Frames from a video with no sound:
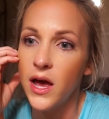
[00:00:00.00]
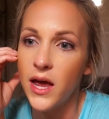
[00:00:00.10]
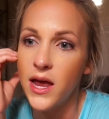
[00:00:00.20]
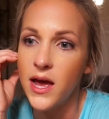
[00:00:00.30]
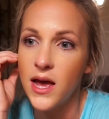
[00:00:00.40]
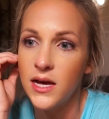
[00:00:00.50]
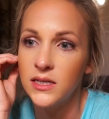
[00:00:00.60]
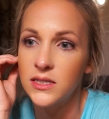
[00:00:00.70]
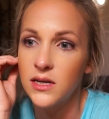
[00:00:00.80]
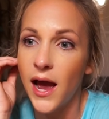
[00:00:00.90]

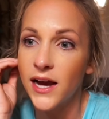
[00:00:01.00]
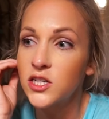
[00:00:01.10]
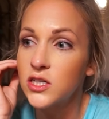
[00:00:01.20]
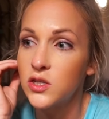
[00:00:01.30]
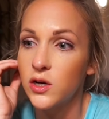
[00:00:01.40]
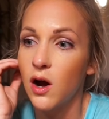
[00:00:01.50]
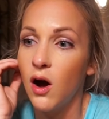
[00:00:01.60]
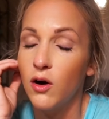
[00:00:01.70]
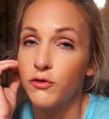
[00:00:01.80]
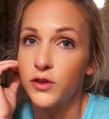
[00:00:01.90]
And I actually took
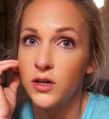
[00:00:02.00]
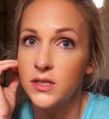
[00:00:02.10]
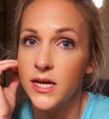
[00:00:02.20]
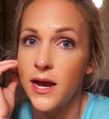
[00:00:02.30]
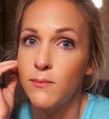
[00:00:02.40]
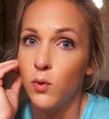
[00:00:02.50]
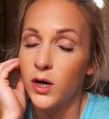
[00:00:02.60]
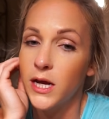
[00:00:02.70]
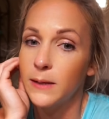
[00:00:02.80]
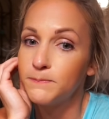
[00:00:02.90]
off Thursday
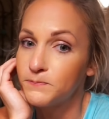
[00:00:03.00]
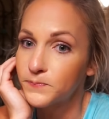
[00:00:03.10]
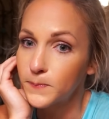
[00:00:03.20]
morning.